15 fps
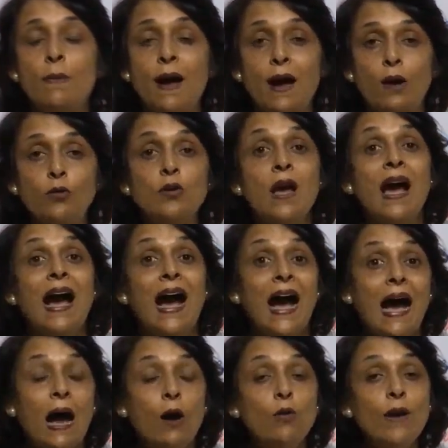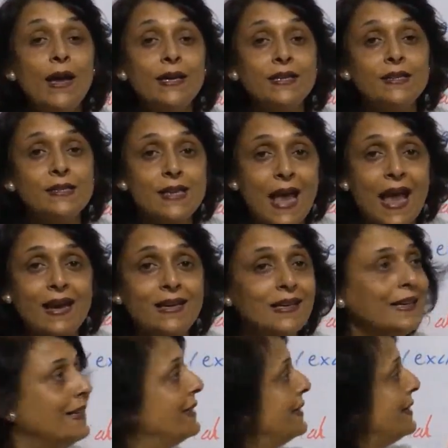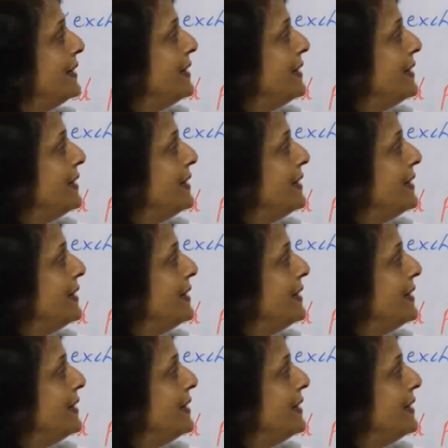about how exactly